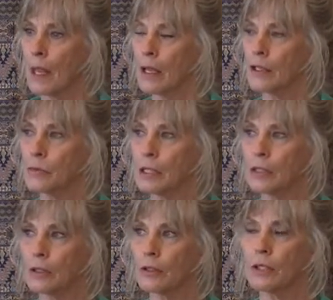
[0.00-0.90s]
as we
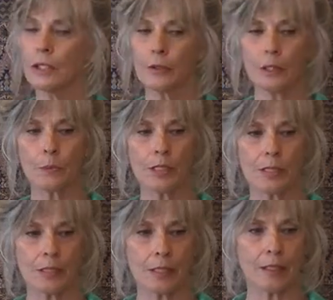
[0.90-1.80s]
start clearing what's
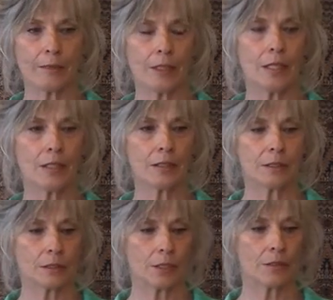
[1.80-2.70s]
inside of us and,
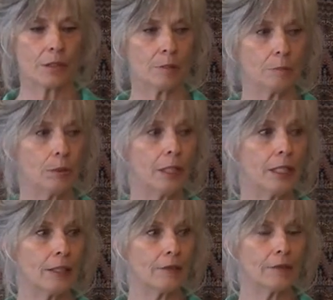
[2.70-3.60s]
and start
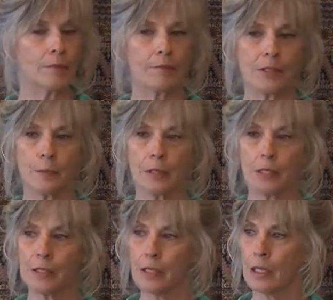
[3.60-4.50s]
unplugging from some of
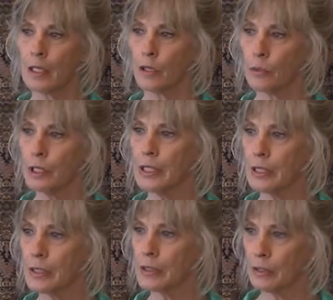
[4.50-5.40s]
these
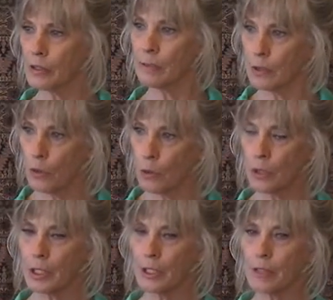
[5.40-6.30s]
grids, you know, some of the
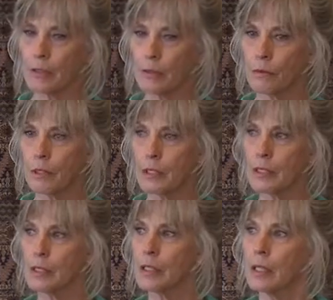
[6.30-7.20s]
cording into the
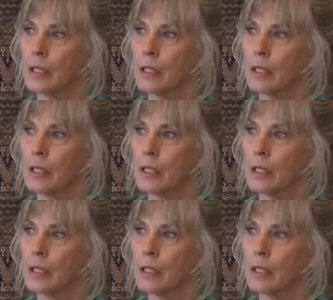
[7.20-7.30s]
grids,